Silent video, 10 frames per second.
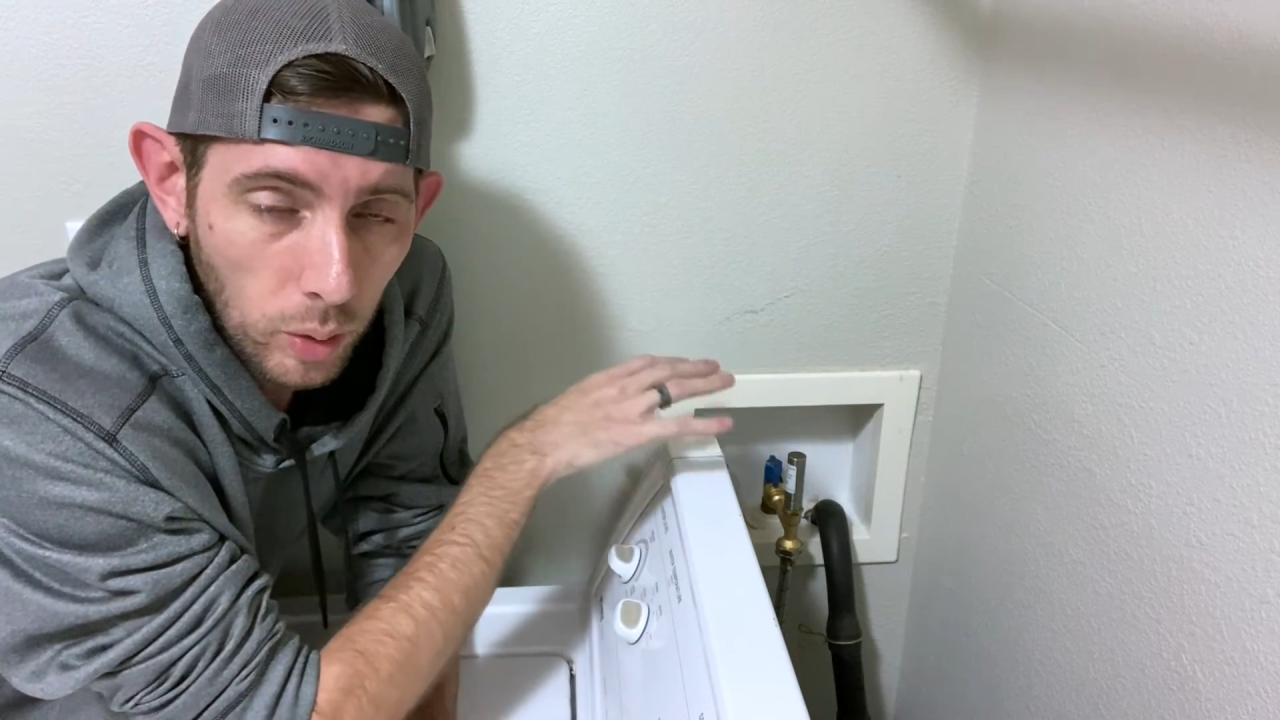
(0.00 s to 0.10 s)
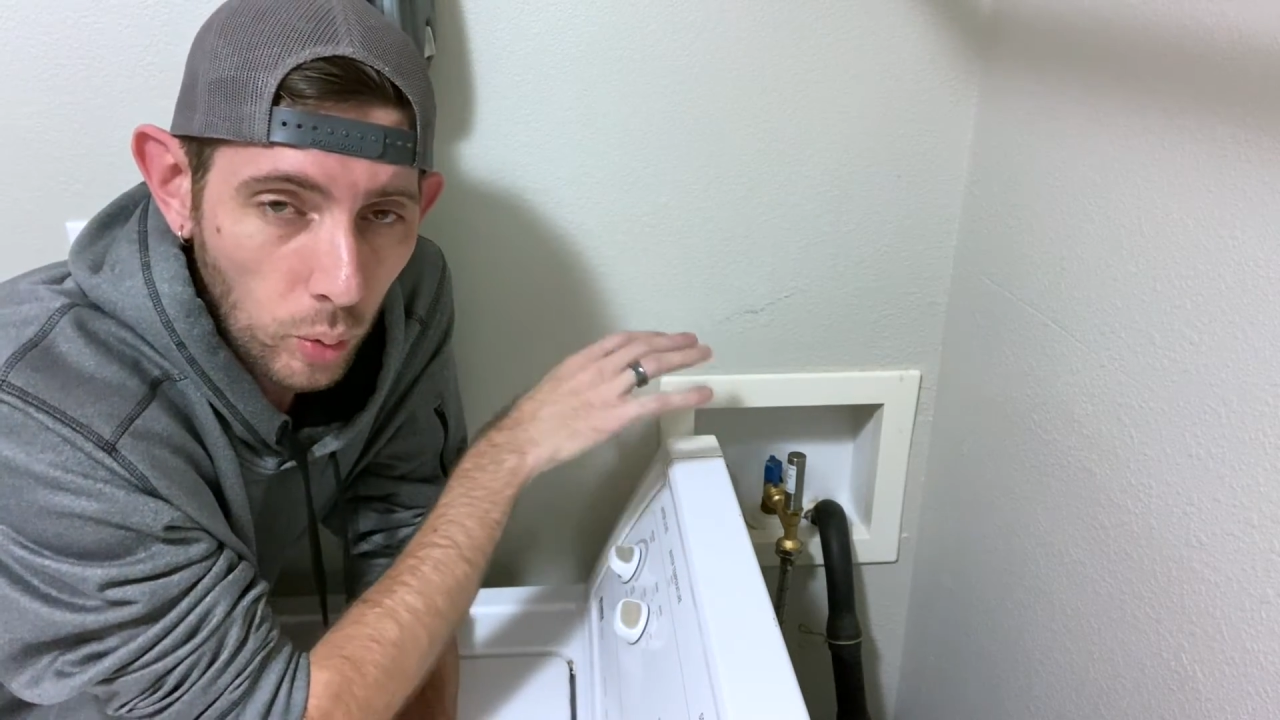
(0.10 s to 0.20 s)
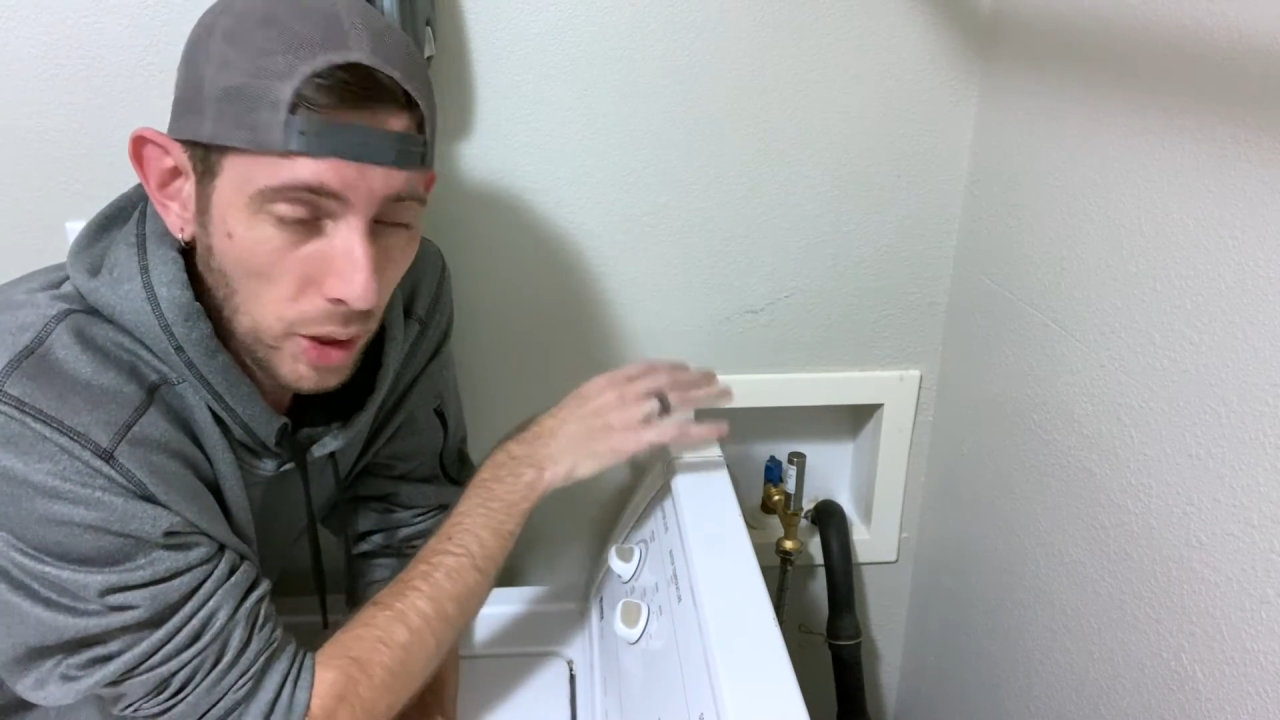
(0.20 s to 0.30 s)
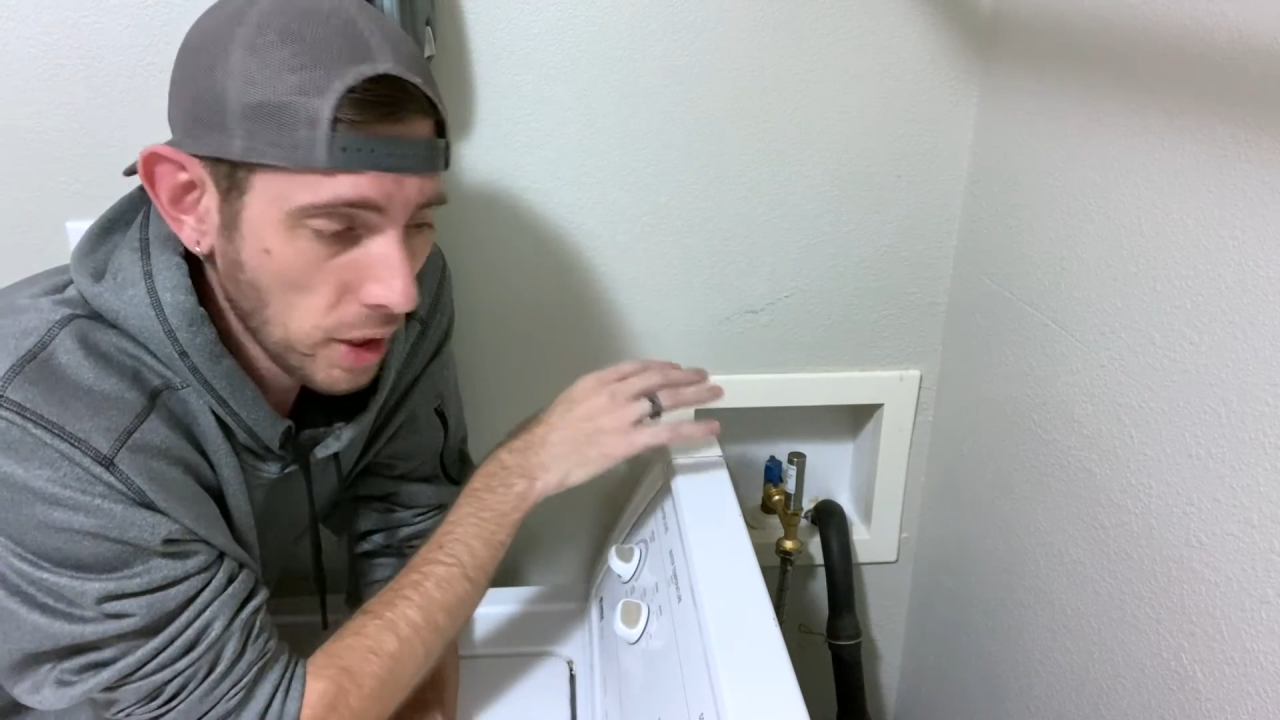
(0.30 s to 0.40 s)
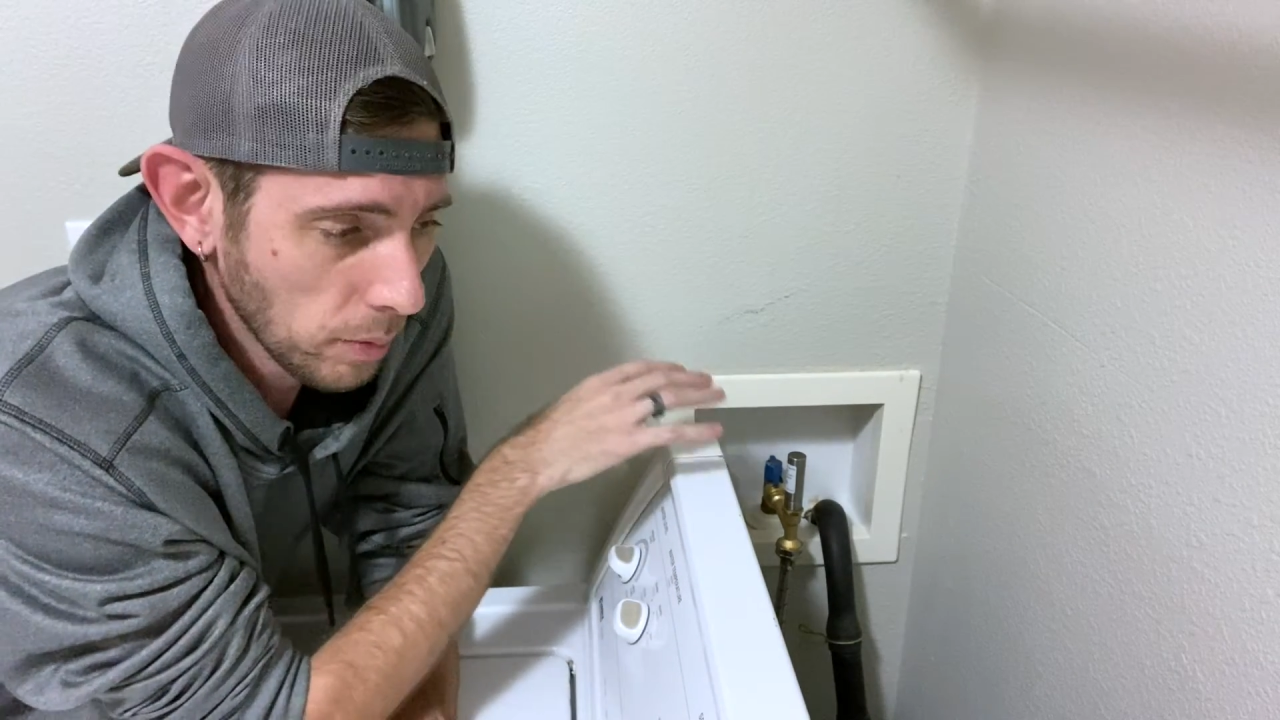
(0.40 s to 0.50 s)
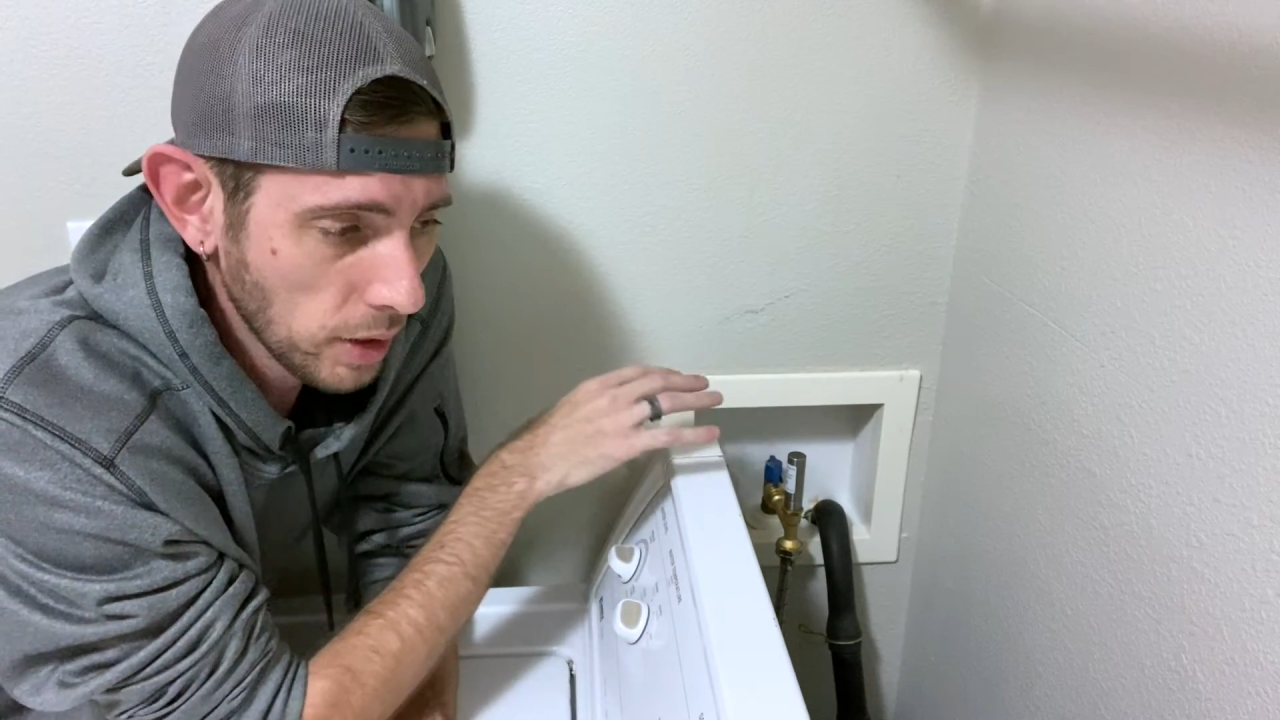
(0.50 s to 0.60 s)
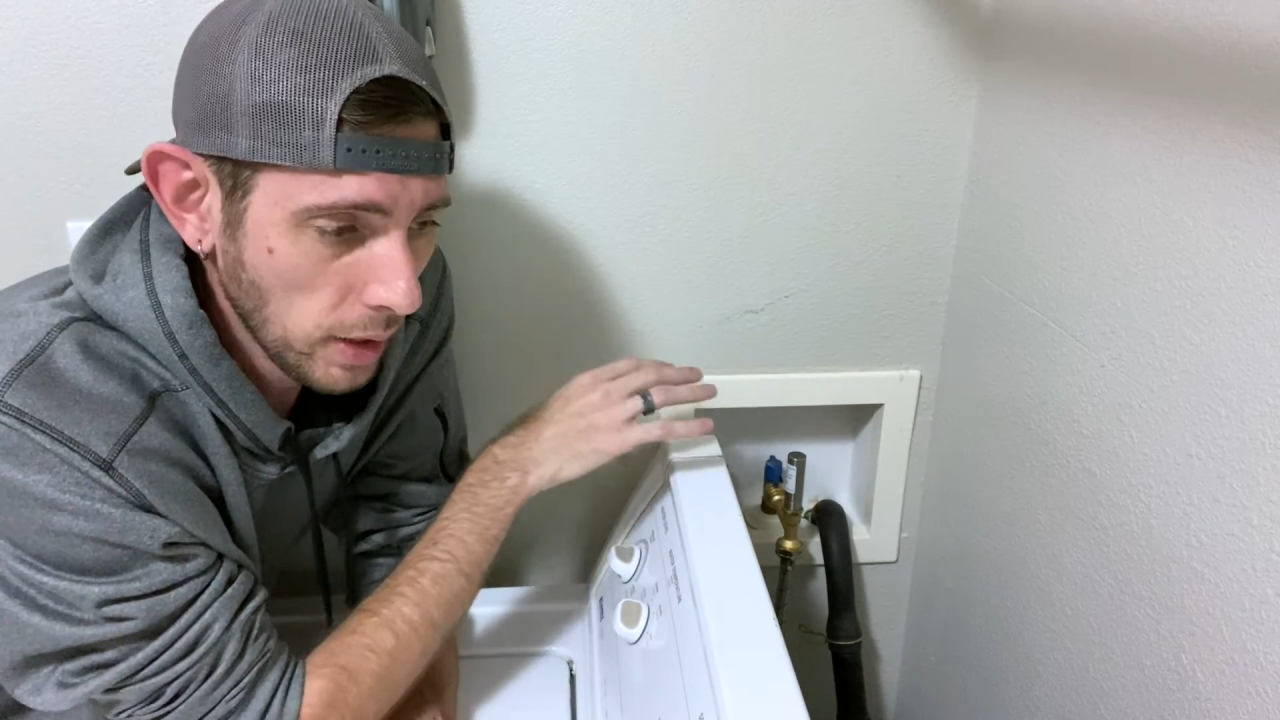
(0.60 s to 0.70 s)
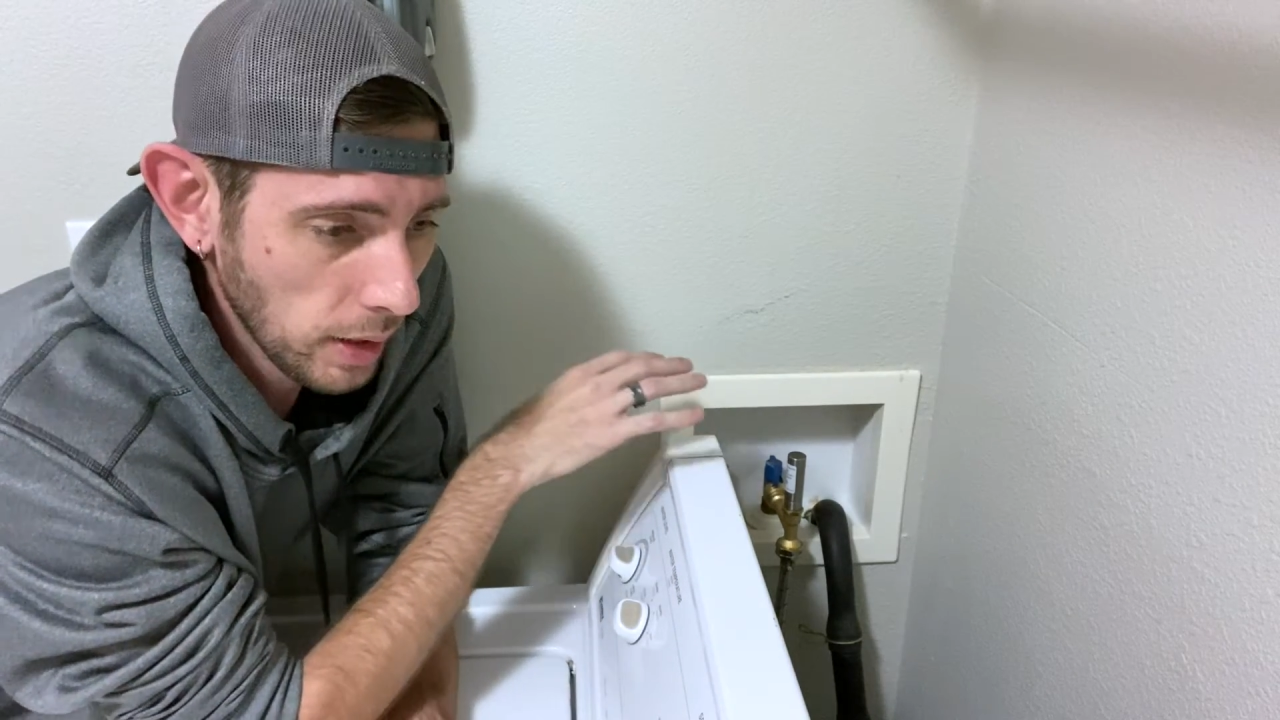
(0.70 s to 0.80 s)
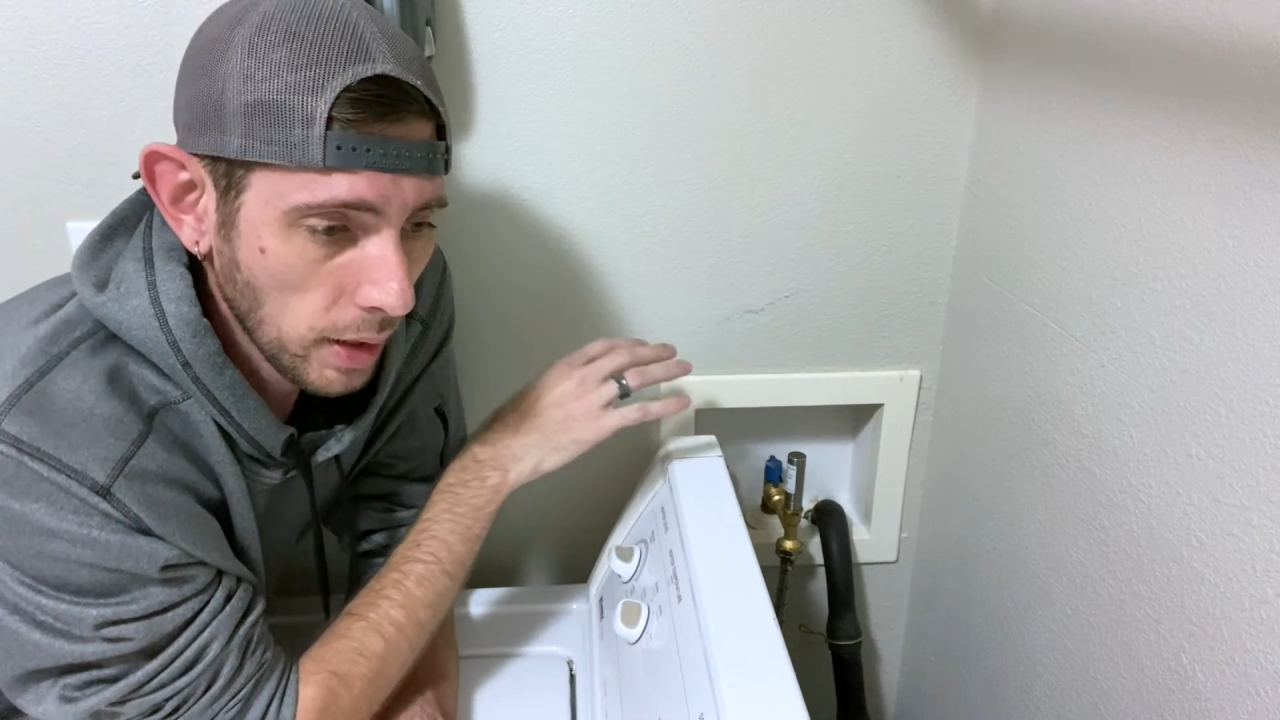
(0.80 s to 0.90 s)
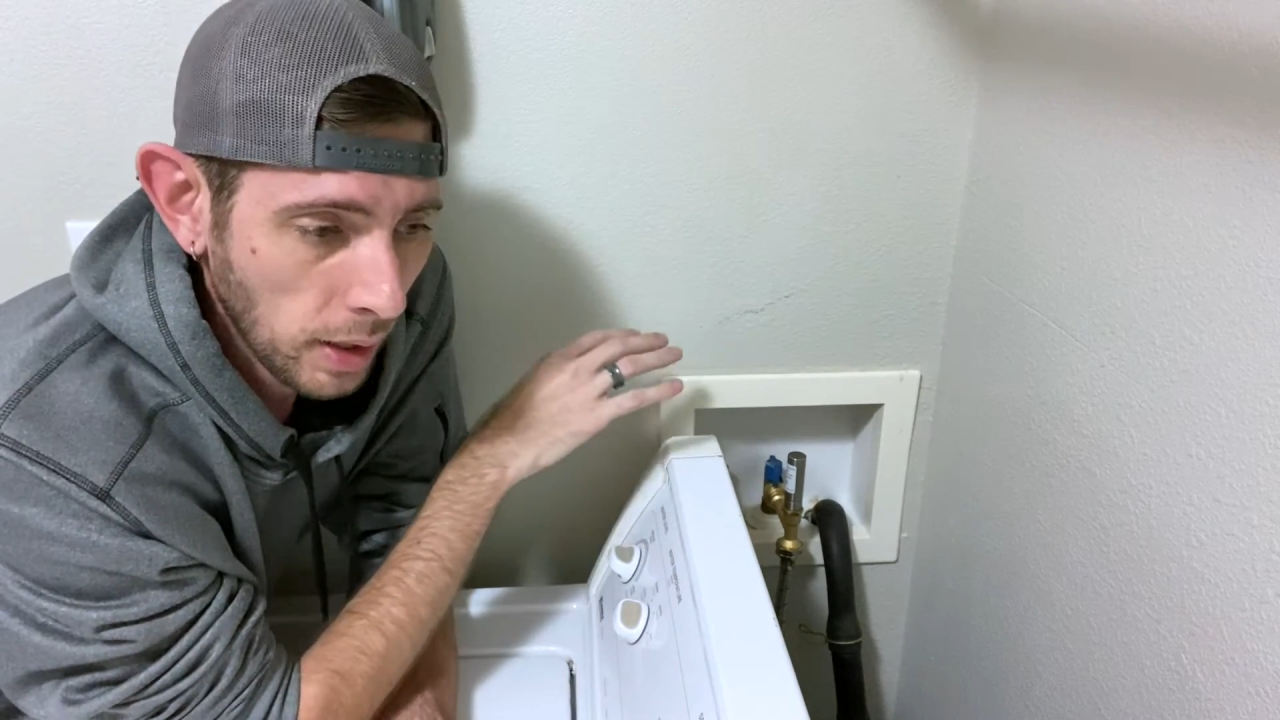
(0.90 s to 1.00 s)
washing
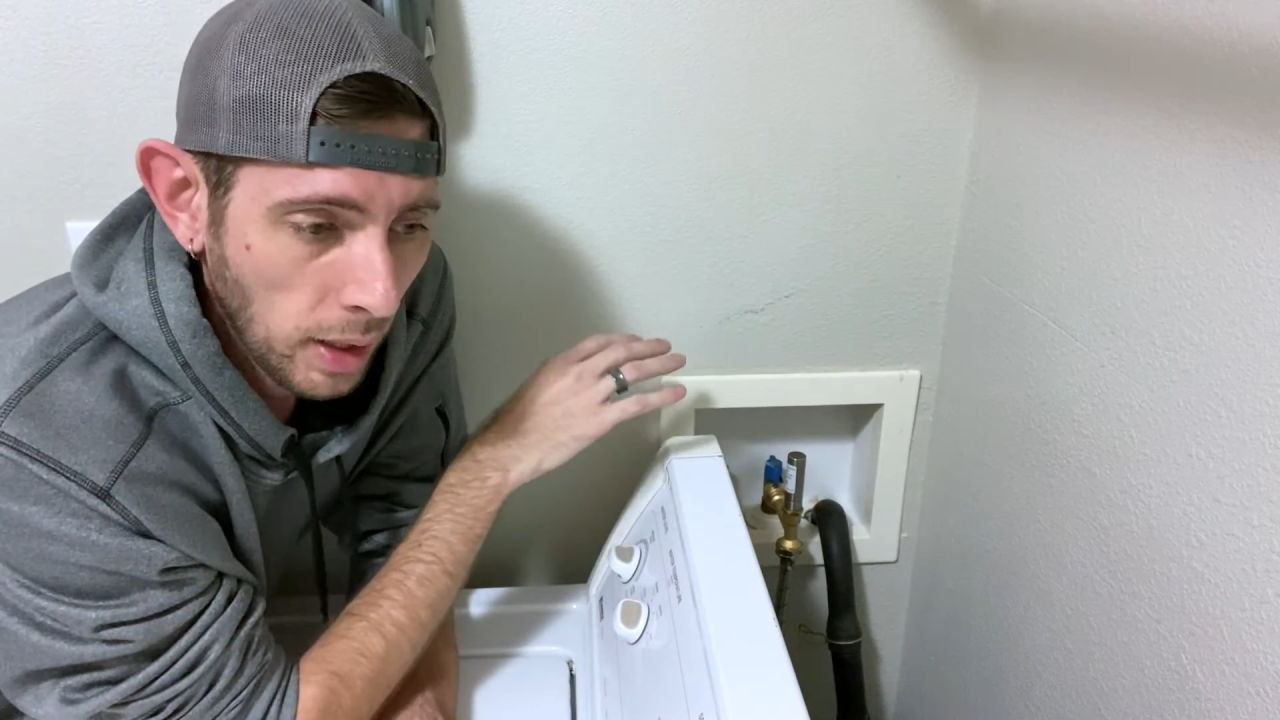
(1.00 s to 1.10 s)
machine